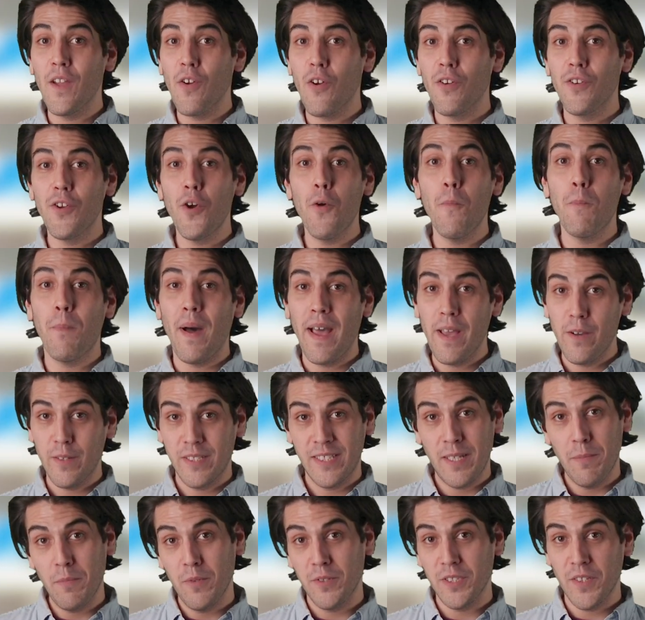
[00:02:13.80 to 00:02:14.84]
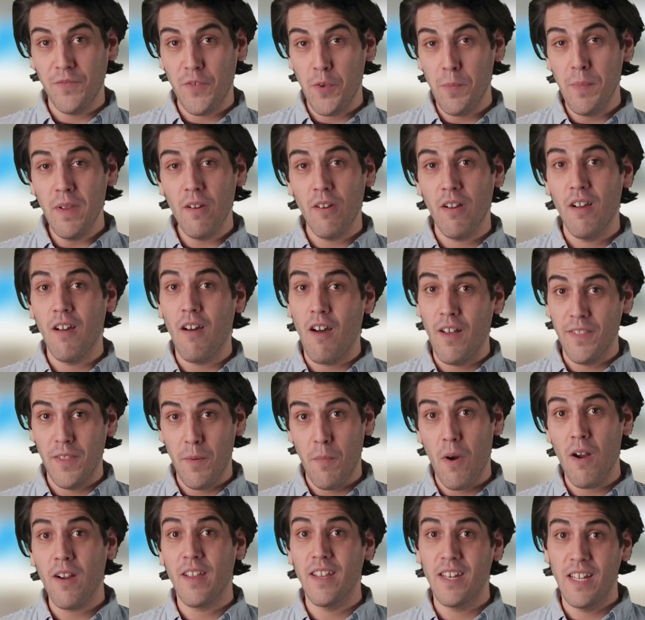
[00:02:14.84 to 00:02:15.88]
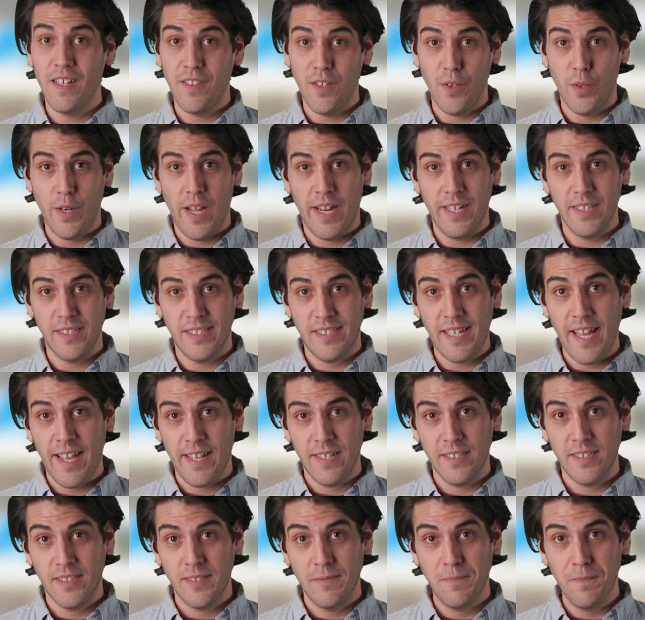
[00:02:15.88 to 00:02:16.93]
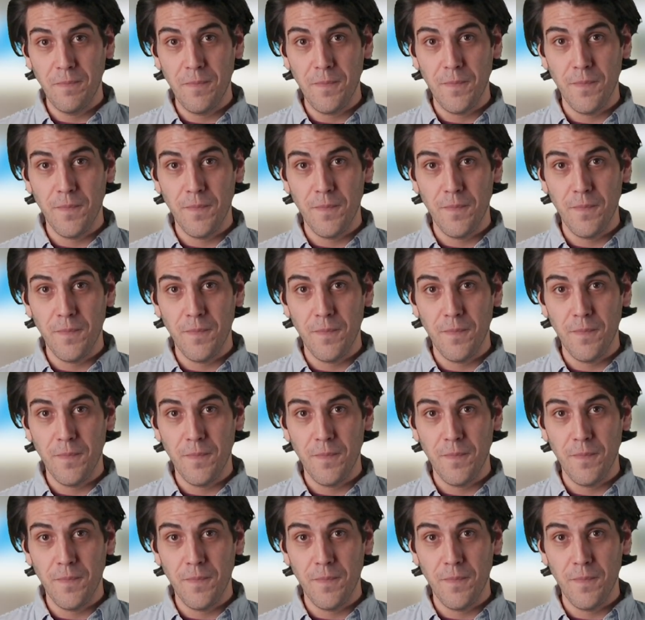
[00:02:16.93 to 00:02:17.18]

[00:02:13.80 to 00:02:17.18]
there are no biosimilars of Humira on the market in the United States.